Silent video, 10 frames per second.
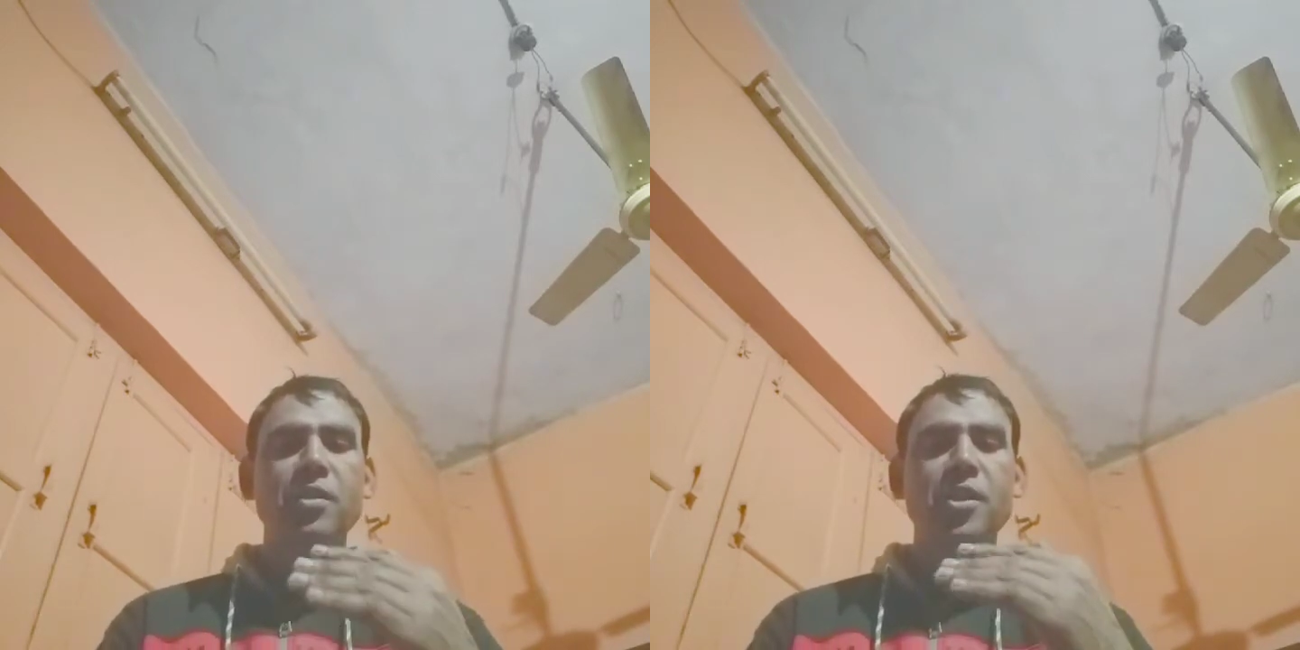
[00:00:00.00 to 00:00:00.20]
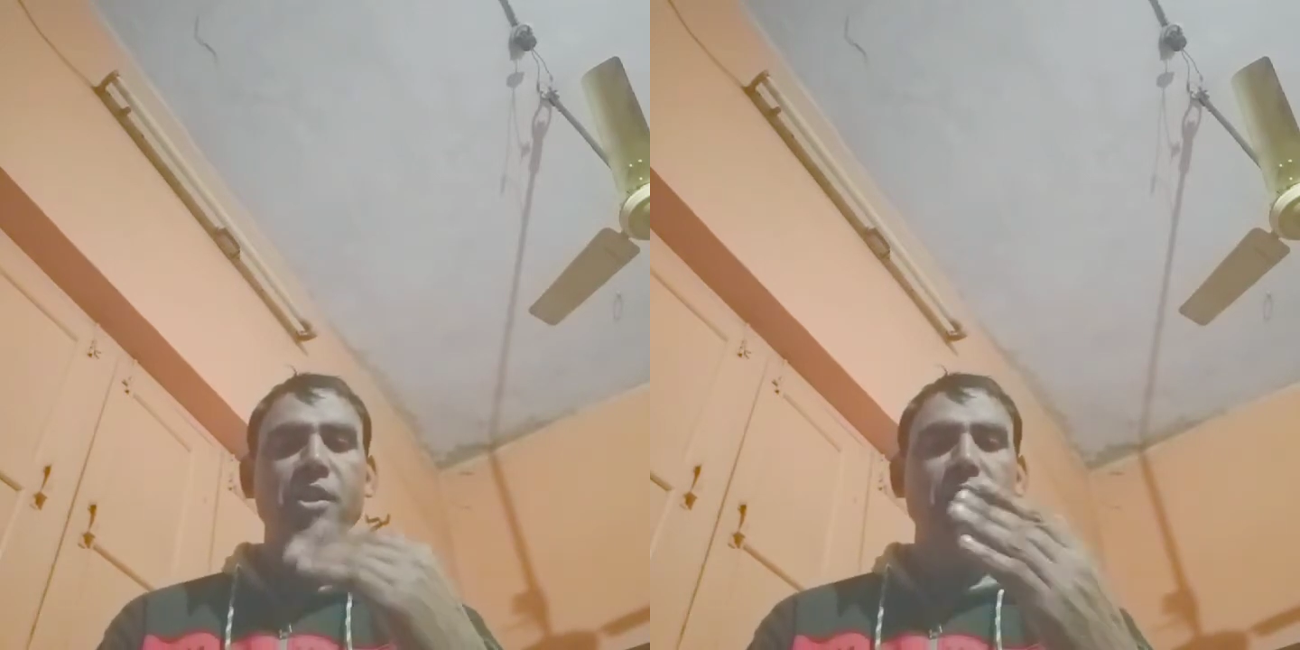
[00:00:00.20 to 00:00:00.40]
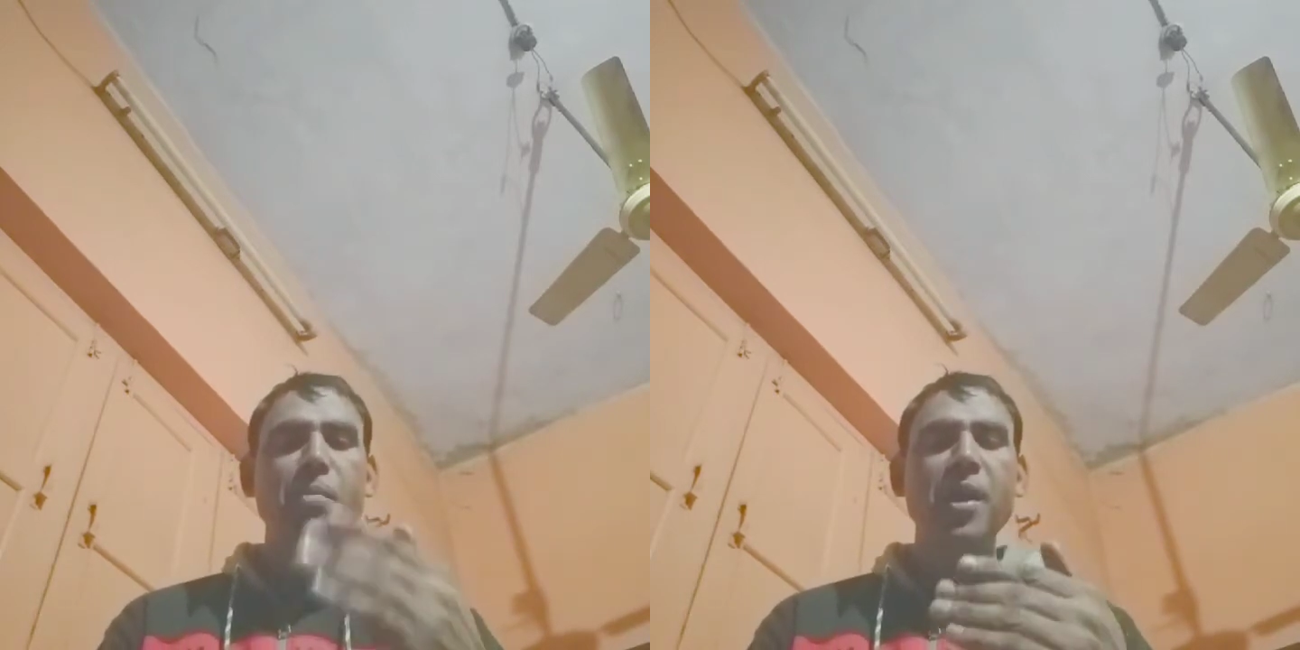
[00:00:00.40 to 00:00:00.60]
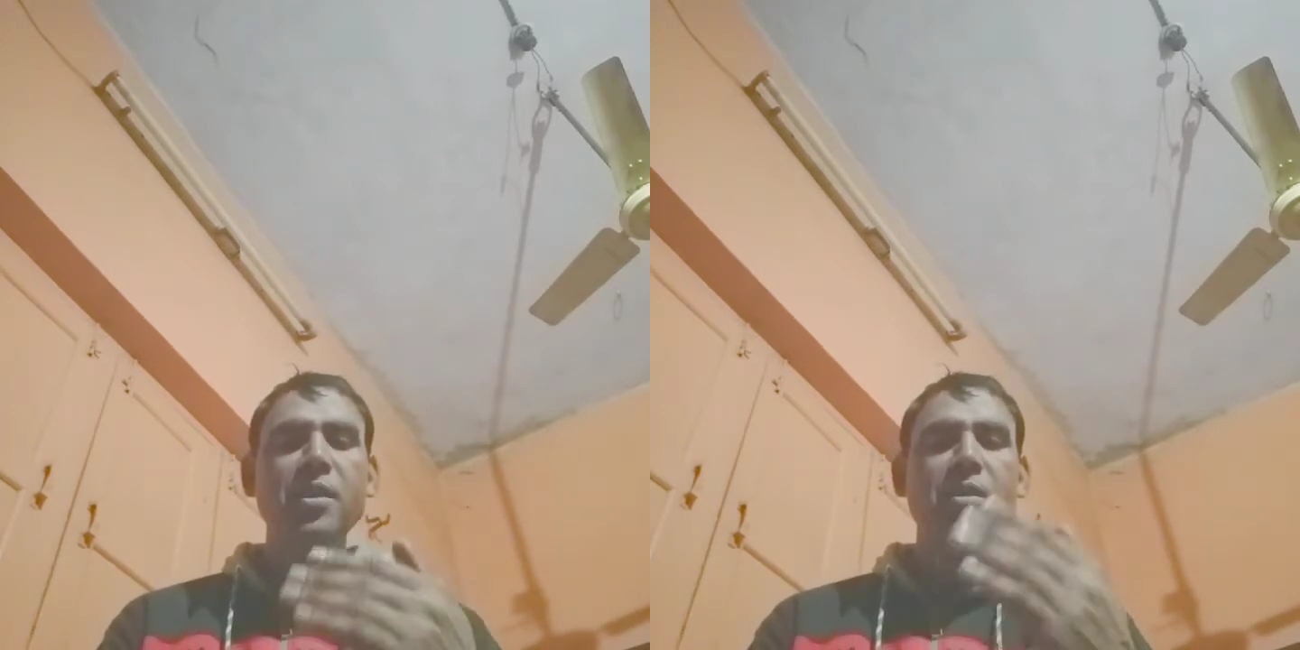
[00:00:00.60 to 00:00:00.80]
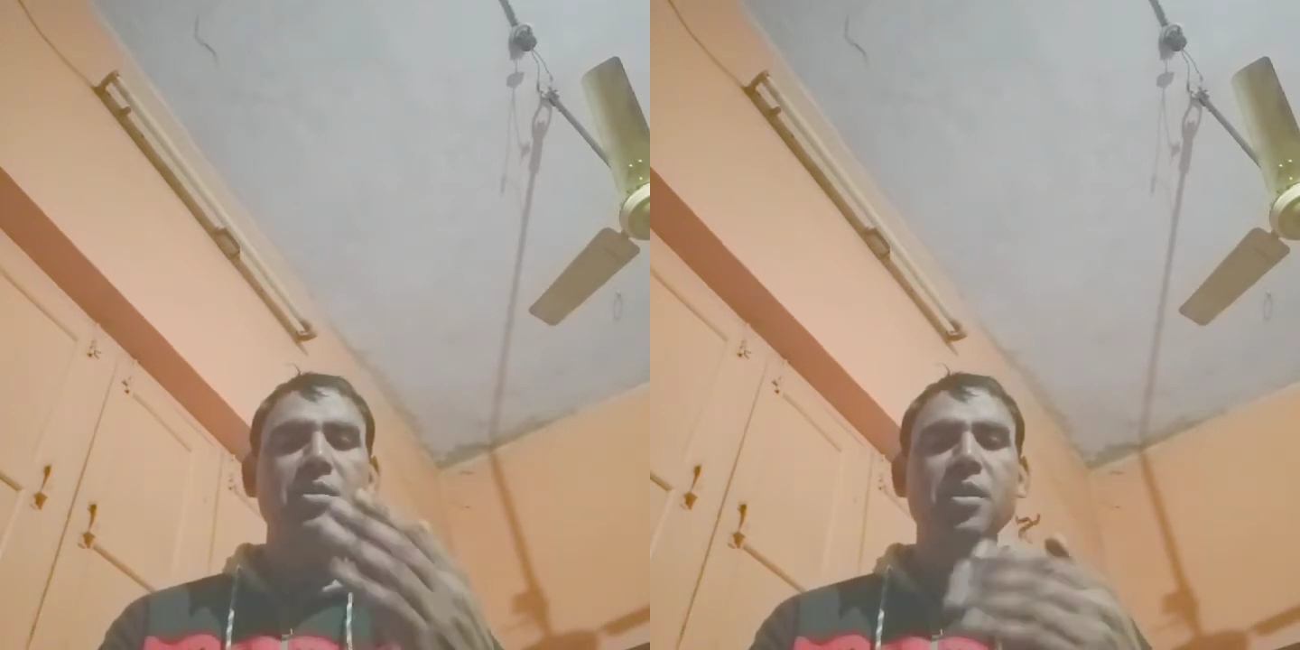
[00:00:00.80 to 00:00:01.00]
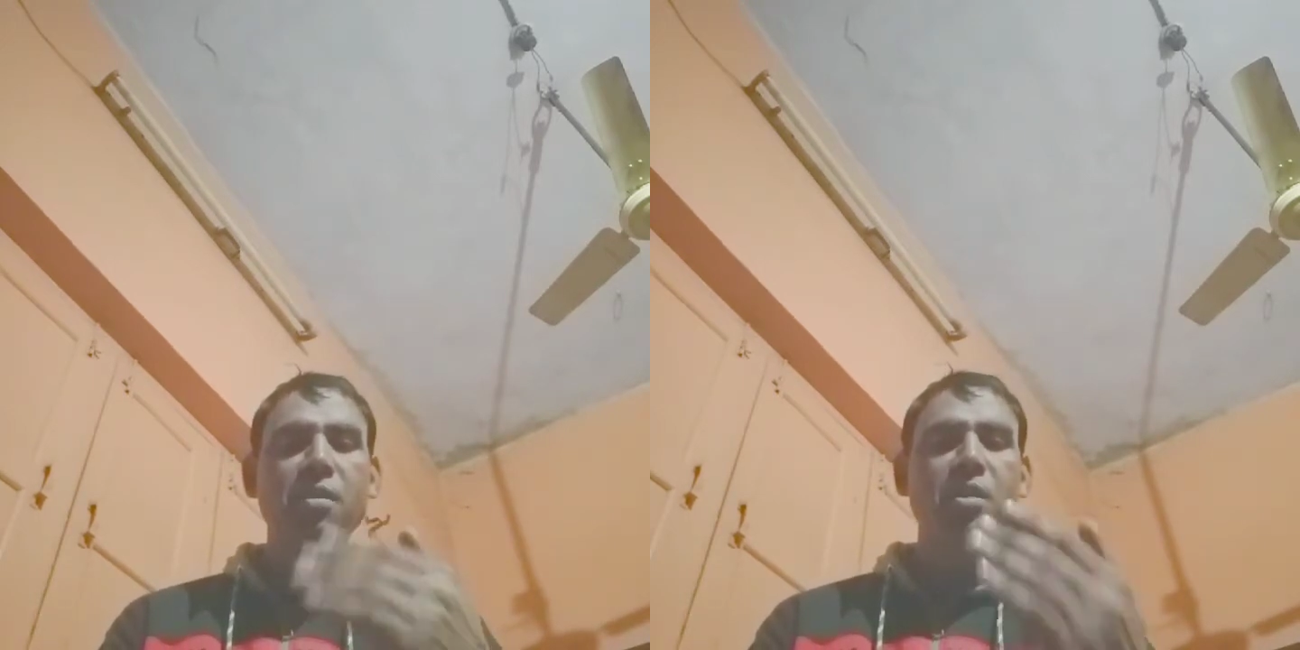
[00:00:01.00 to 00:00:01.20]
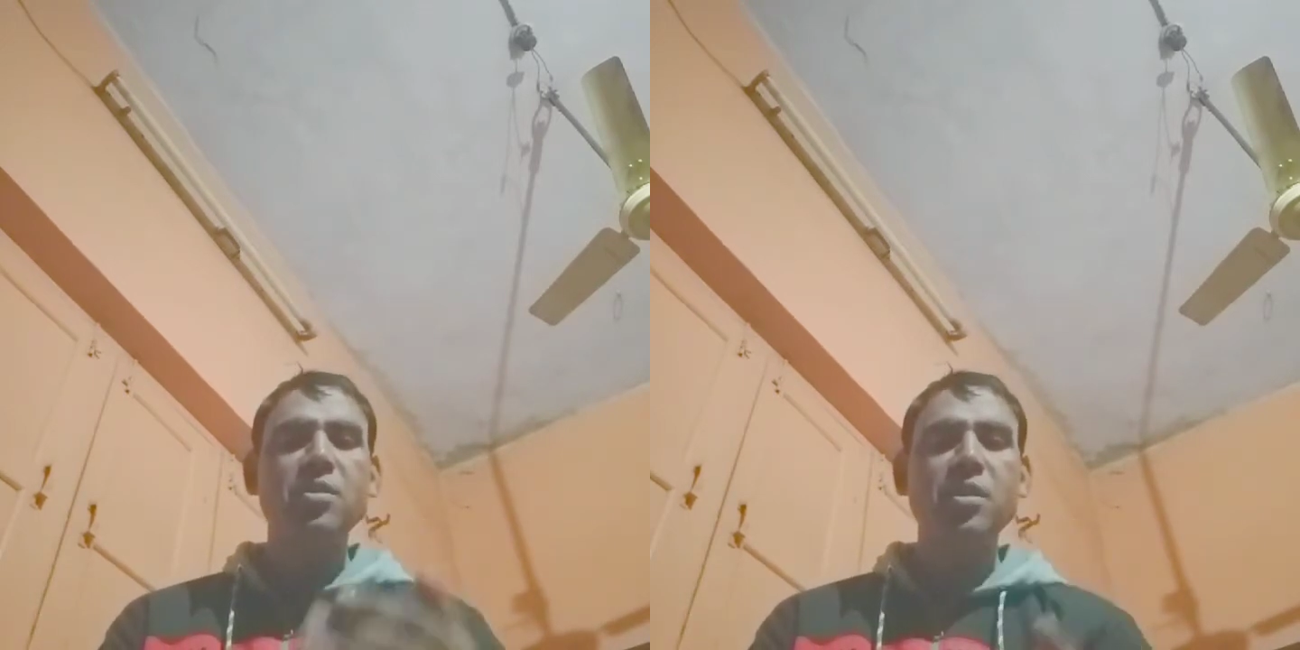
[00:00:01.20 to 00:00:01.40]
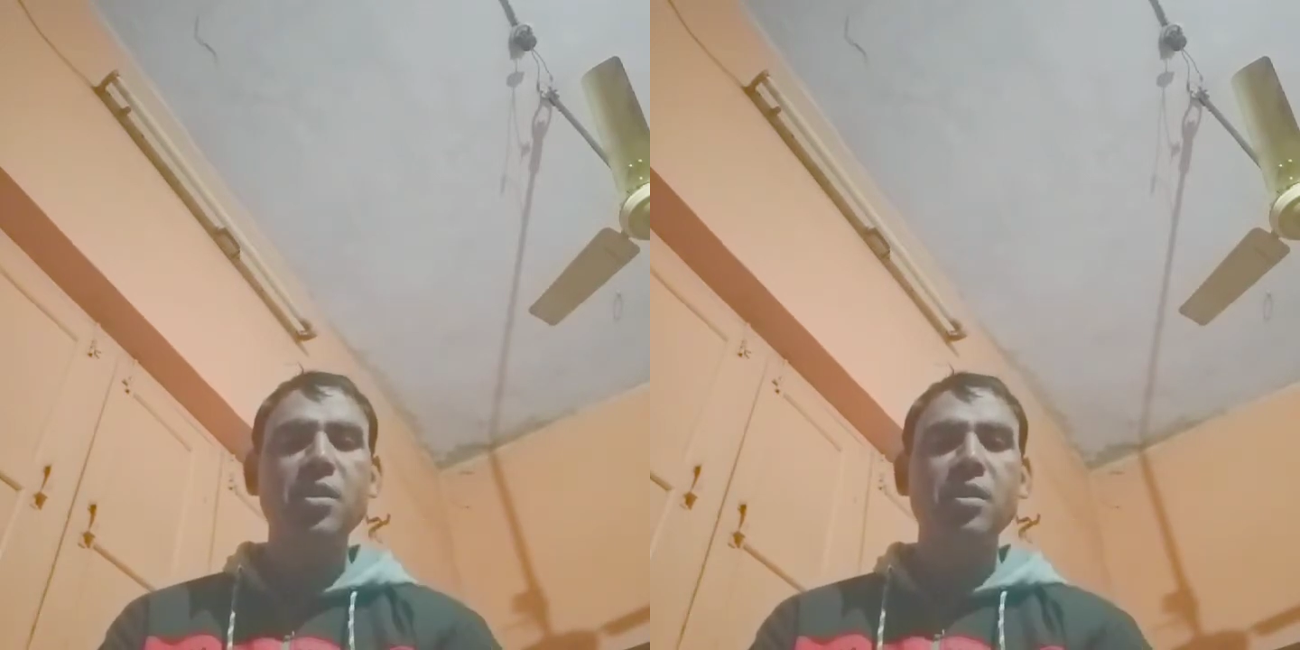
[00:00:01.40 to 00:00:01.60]
determiners are
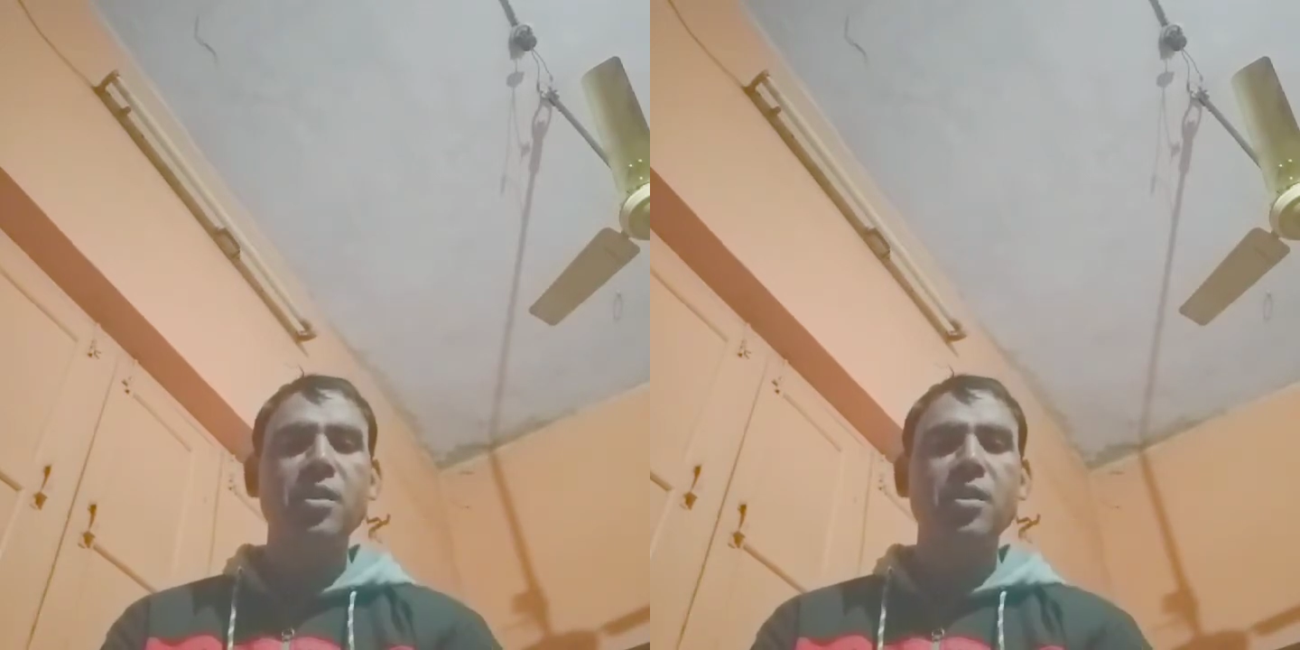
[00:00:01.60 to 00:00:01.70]
asked